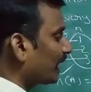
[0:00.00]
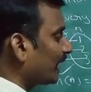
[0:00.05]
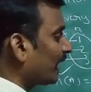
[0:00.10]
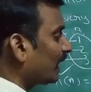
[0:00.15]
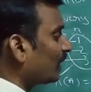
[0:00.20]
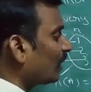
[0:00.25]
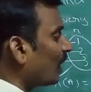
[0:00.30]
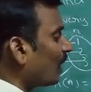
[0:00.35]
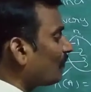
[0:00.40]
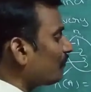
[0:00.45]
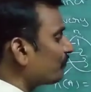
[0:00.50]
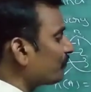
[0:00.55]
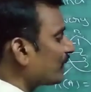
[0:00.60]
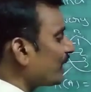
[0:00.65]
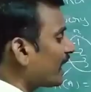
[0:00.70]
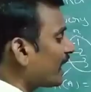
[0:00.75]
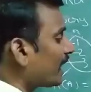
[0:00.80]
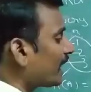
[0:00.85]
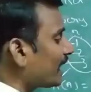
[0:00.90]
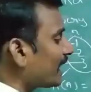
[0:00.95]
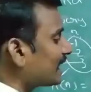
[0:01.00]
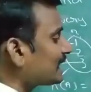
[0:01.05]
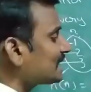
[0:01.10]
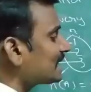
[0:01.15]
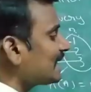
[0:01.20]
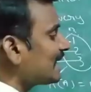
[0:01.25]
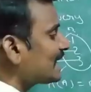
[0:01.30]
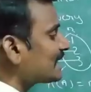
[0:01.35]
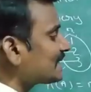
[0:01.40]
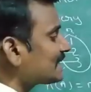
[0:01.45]
n of A
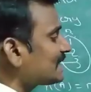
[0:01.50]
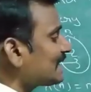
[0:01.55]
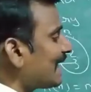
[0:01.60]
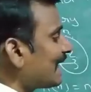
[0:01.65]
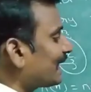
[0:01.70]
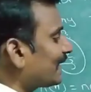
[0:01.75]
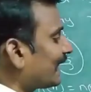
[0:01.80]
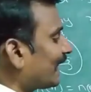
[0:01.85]
is less than